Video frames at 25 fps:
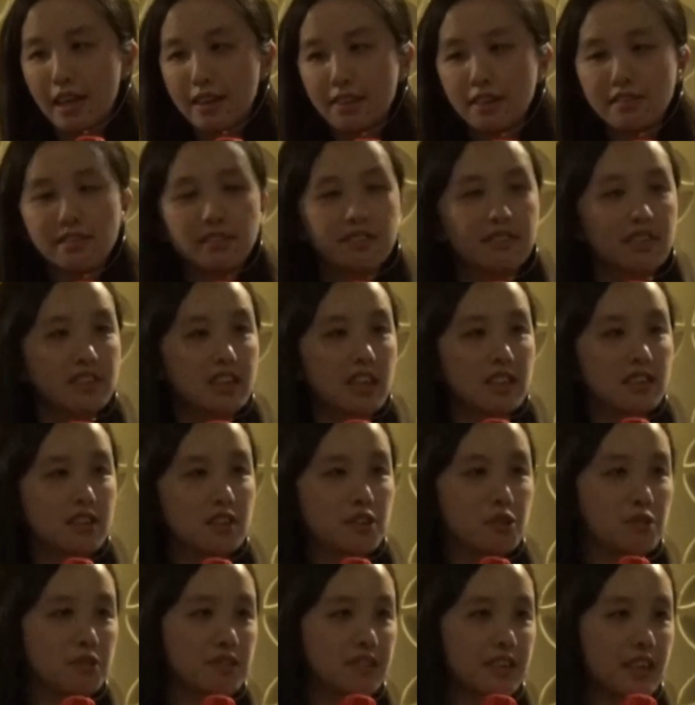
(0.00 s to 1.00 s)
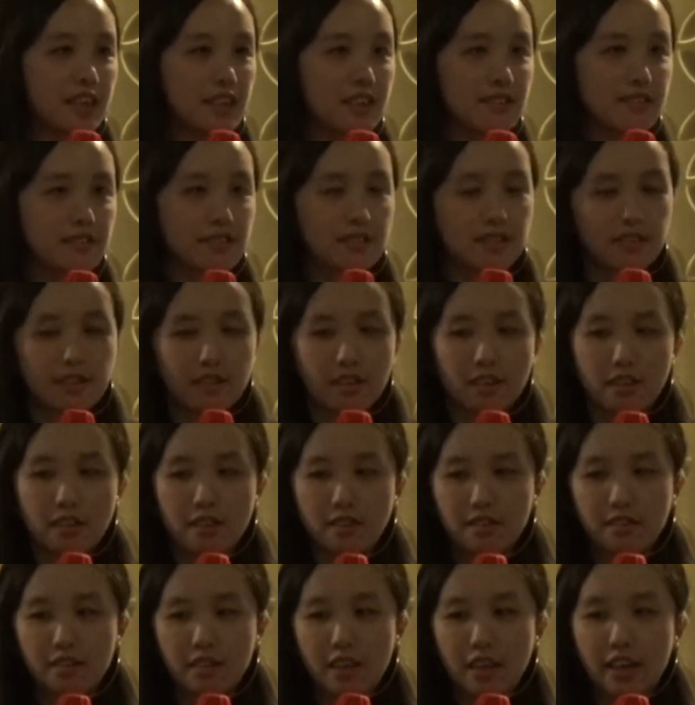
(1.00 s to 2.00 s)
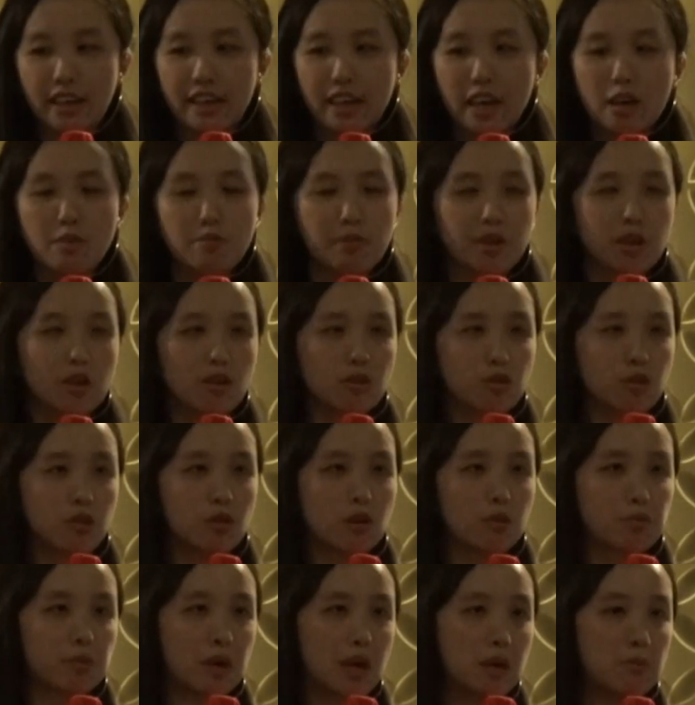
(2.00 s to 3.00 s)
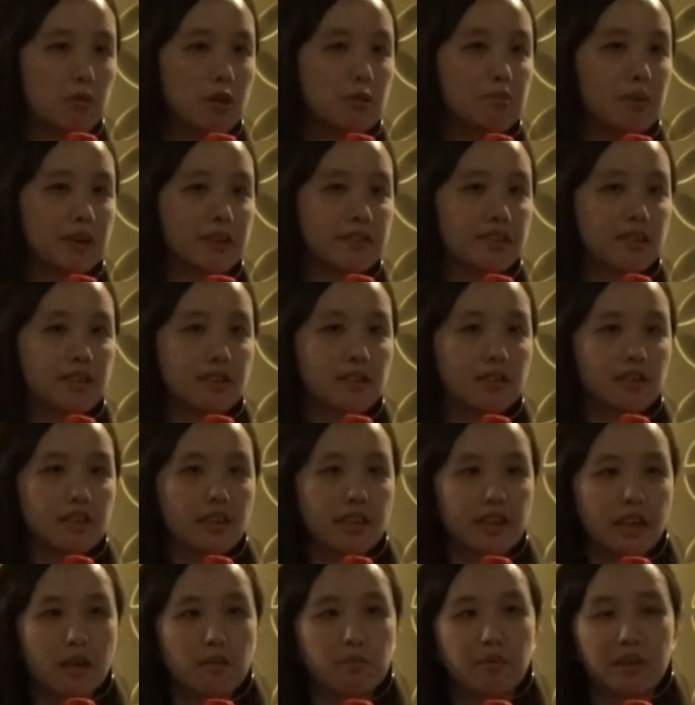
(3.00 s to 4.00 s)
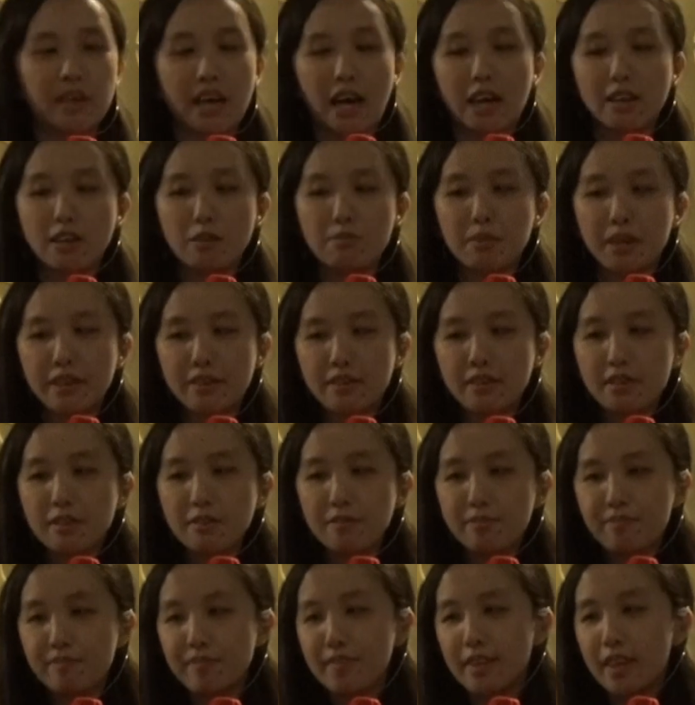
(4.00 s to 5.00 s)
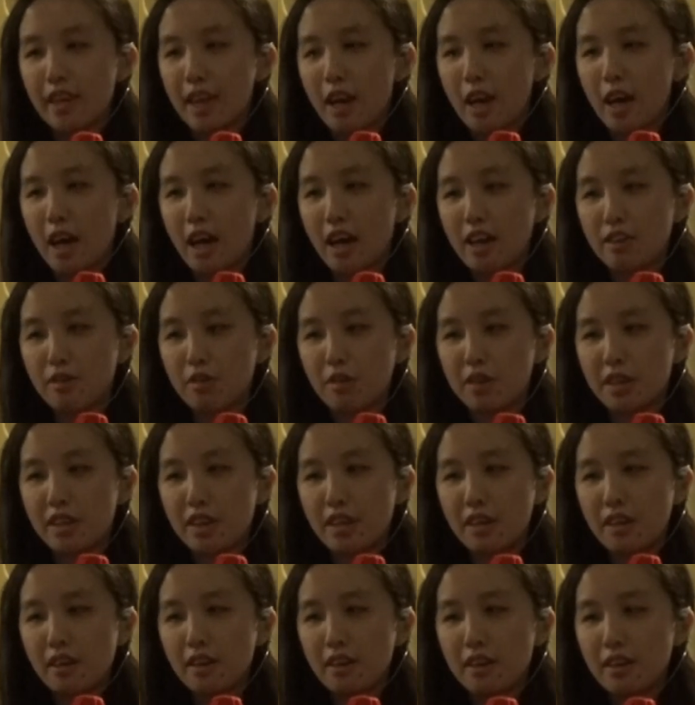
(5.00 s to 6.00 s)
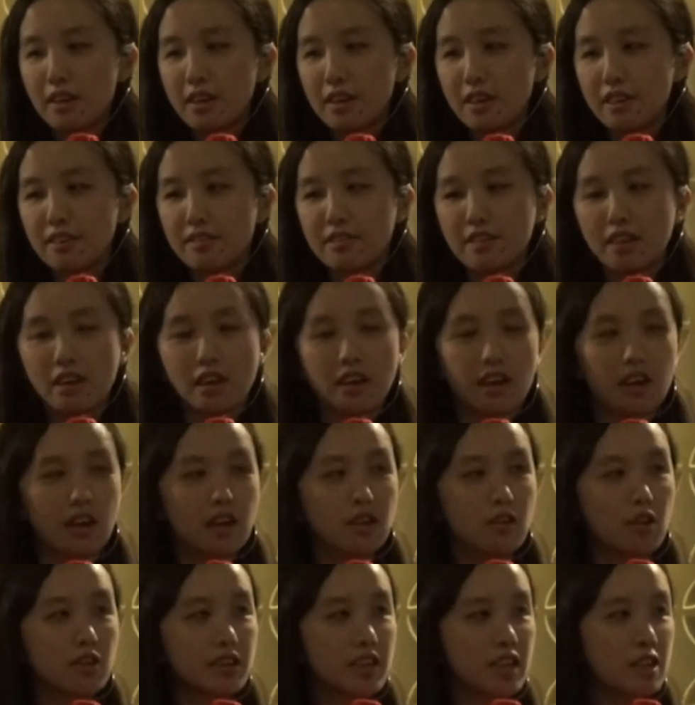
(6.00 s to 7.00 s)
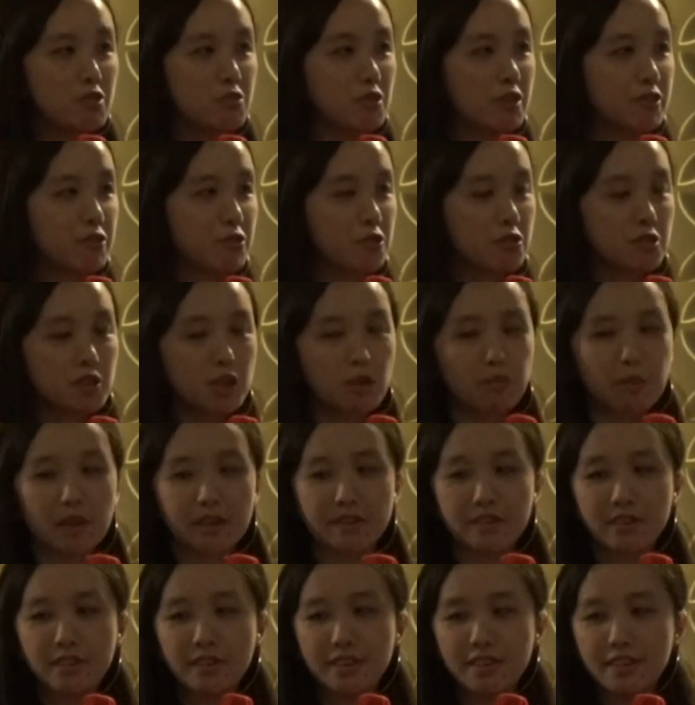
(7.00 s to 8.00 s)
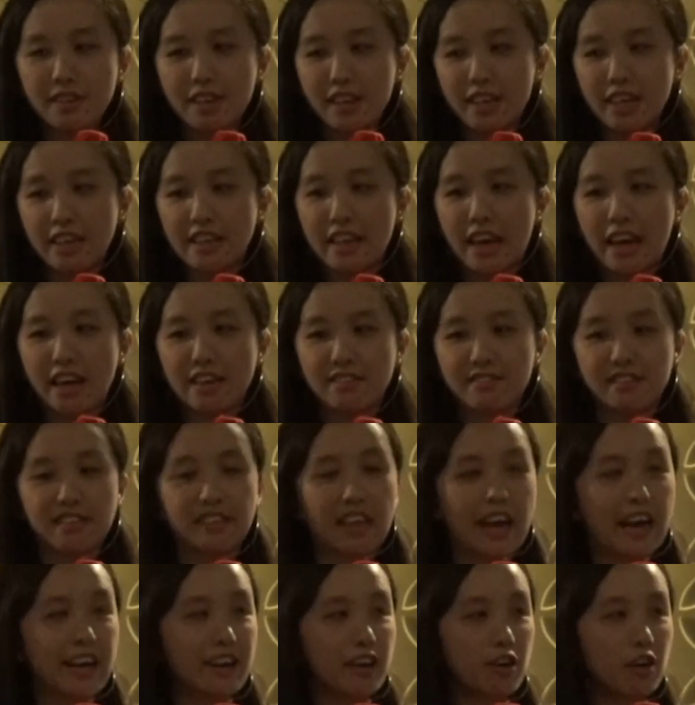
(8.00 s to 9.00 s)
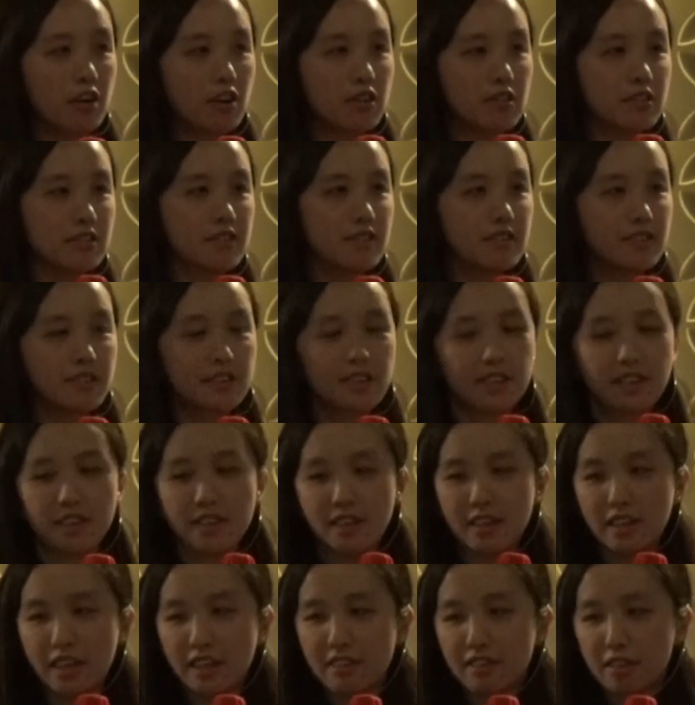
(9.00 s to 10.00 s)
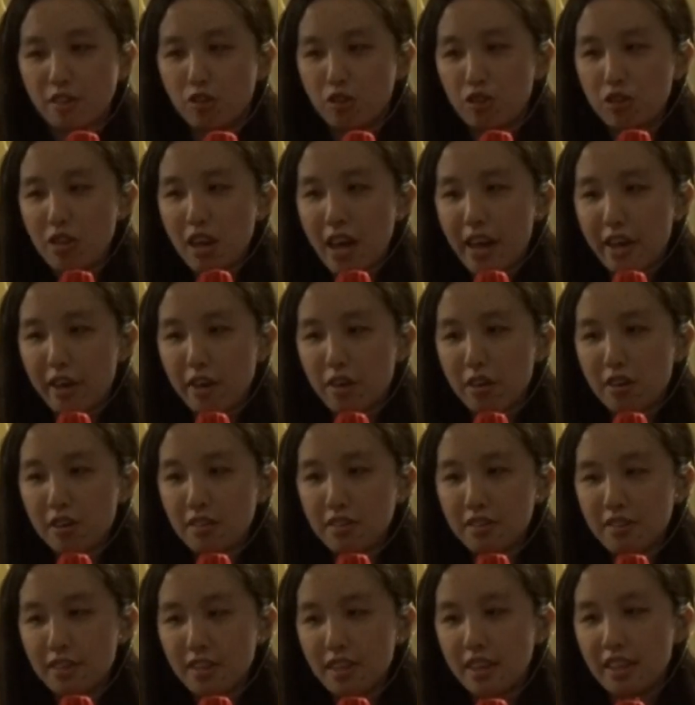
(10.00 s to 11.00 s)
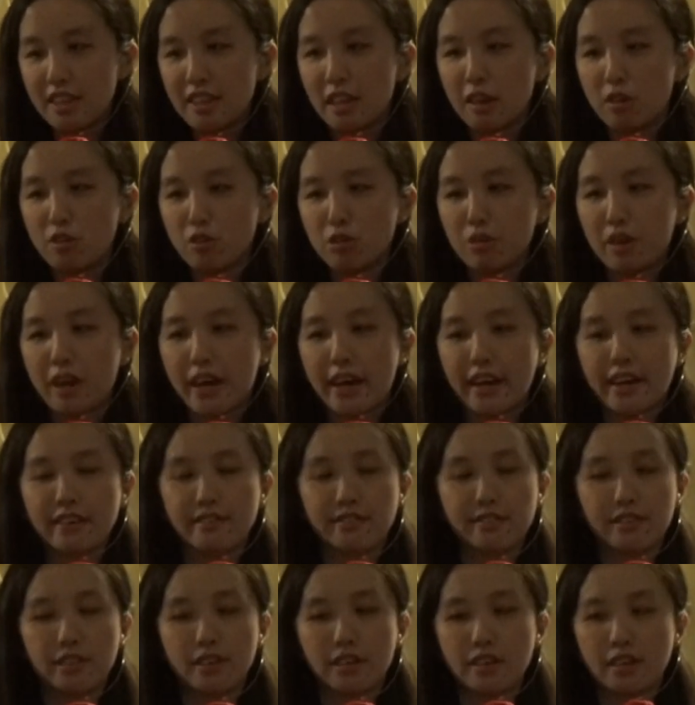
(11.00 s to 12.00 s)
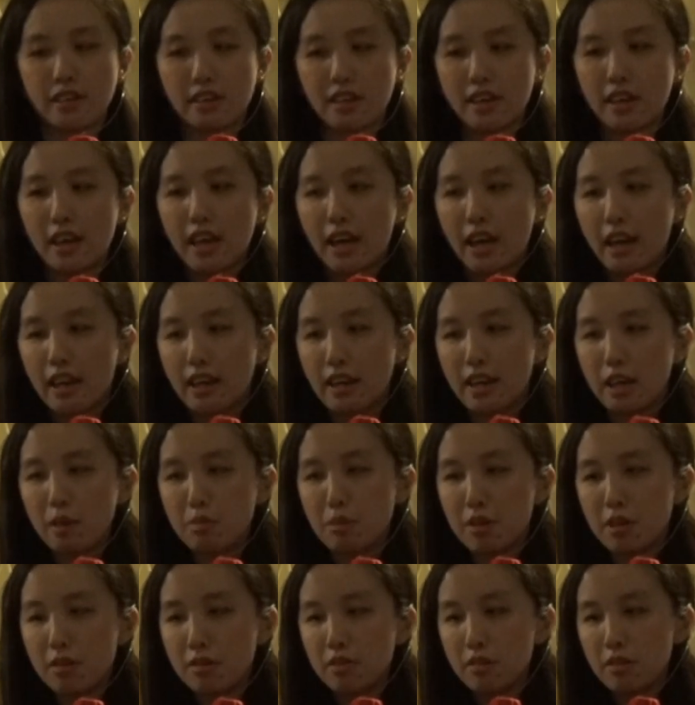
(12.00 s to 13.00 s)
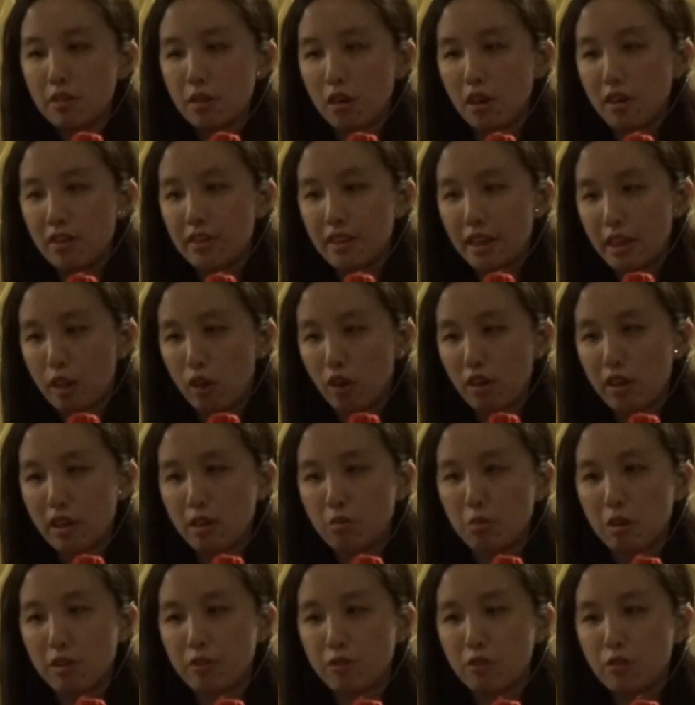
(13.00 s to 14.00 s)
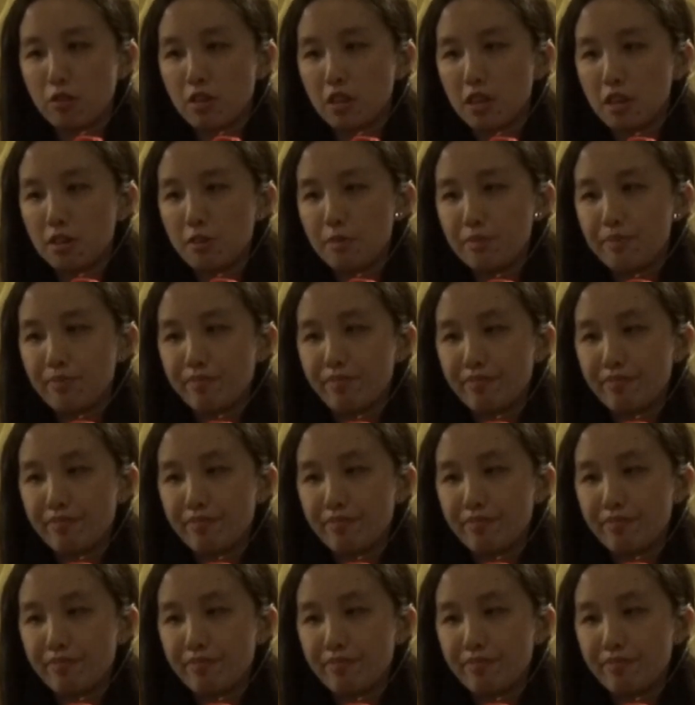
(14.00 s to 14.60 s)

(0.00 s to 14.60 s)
This is another use case. It can be also a primary button, it can be other button. So here is a login with Google button. It has an icon, it has a G icon. It also has the label called login with Google.